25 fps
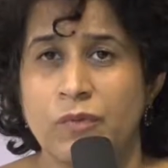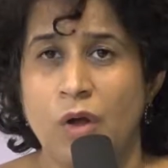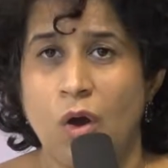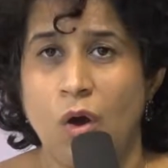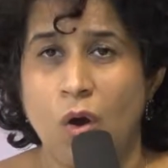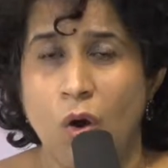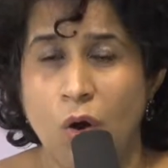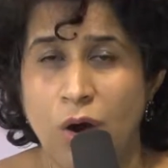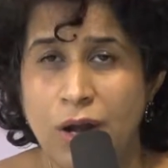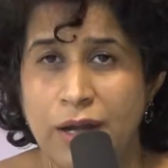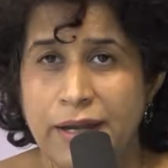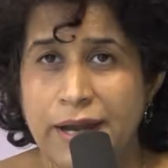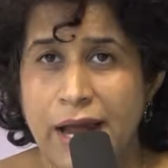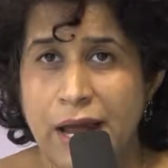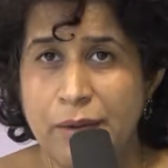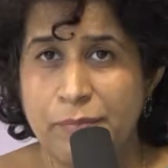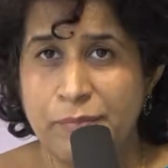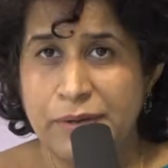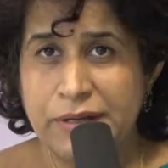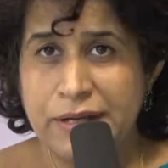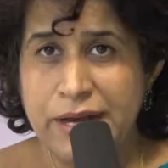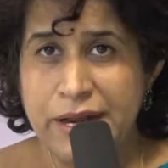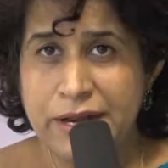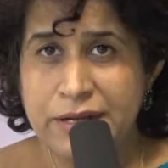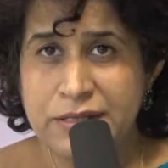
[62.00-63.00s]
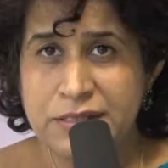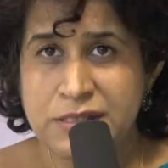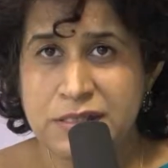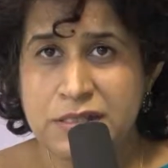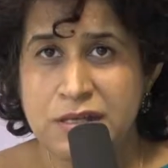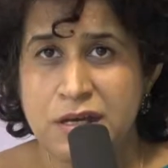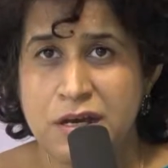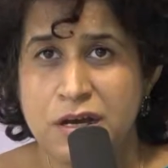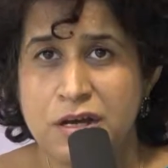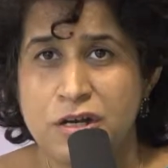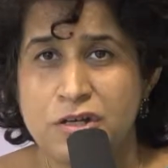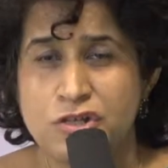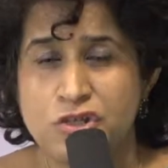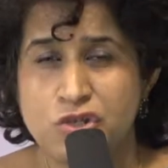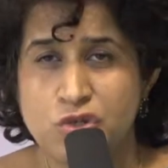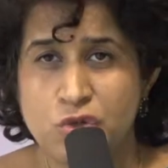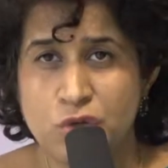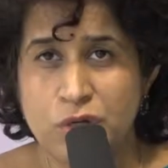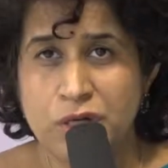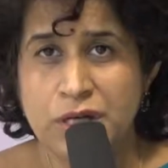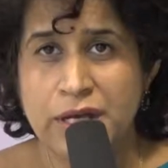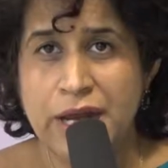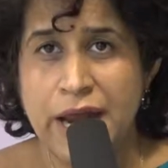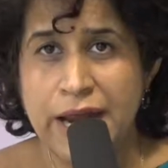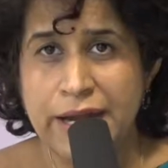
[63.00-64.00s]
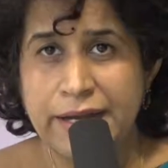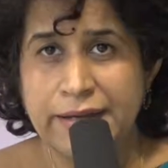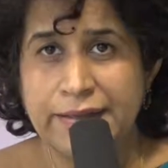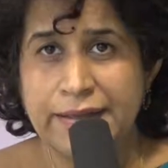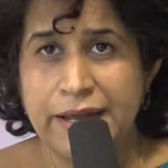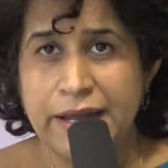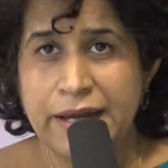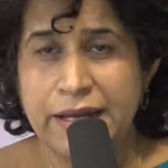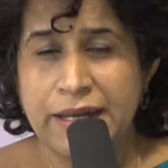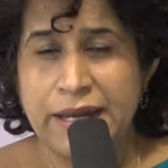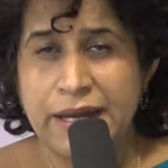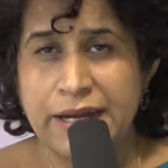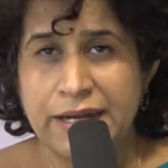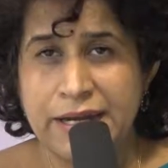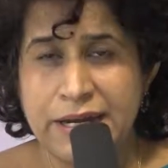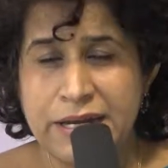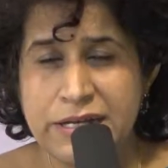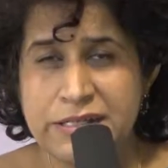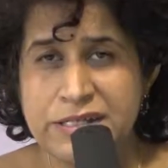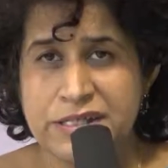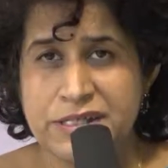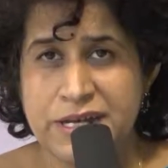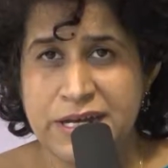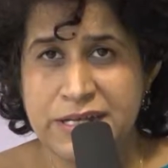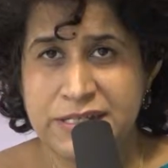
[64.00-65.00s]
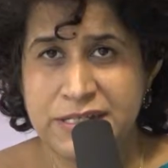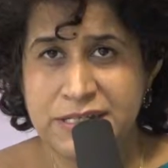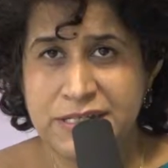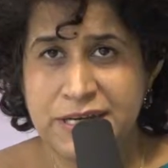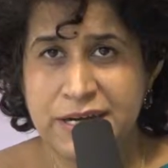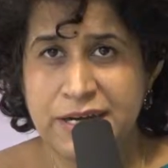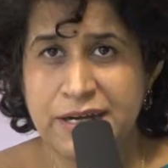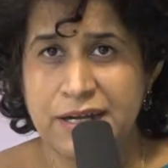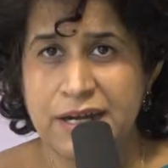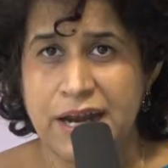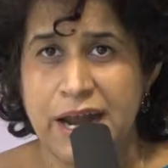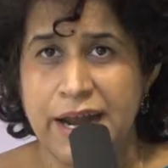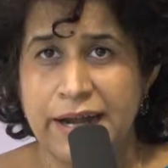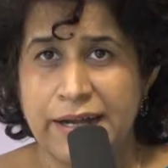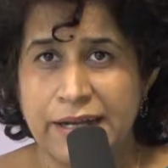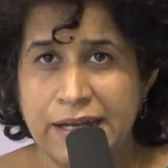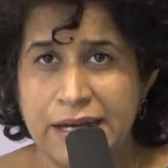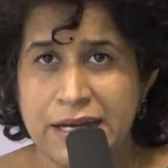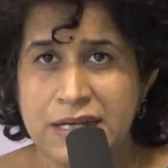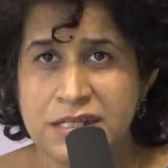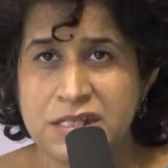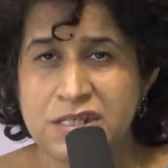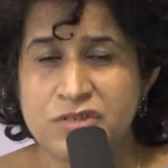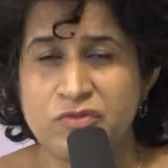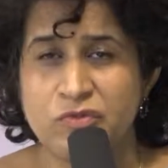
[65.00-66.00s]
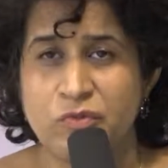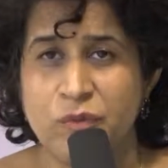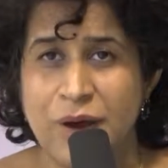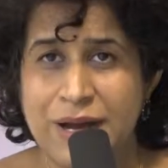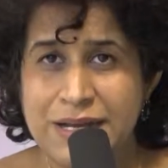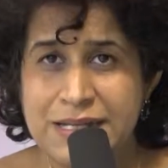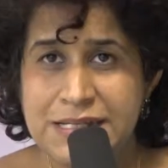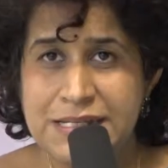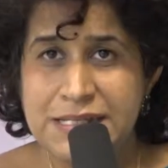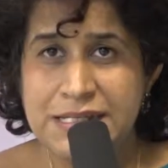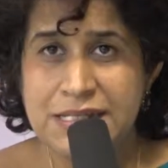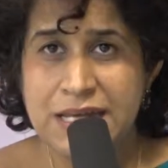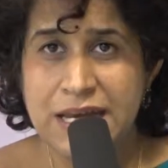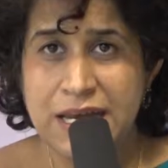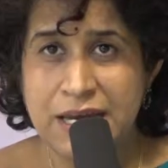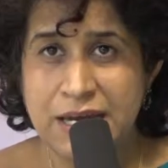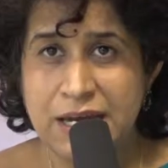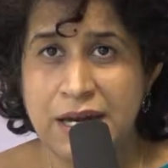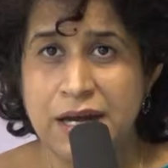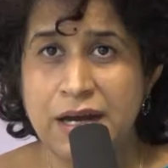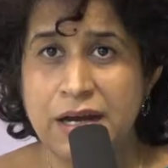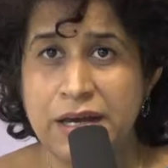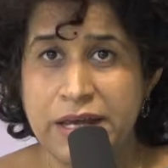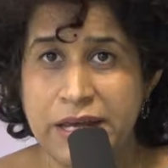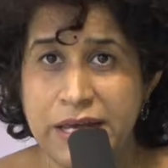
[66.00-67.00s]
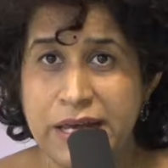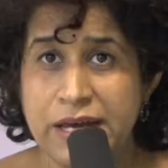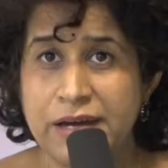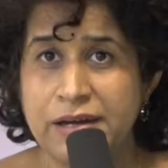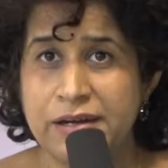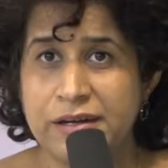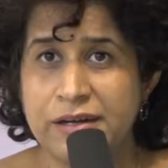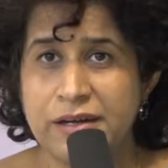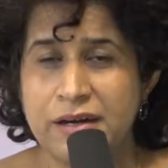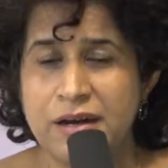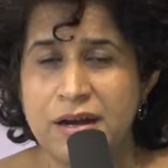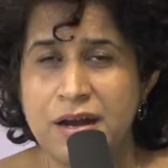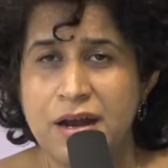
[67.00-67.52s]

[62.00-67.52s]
All diabetics should get their kidneys tested at least once in a year.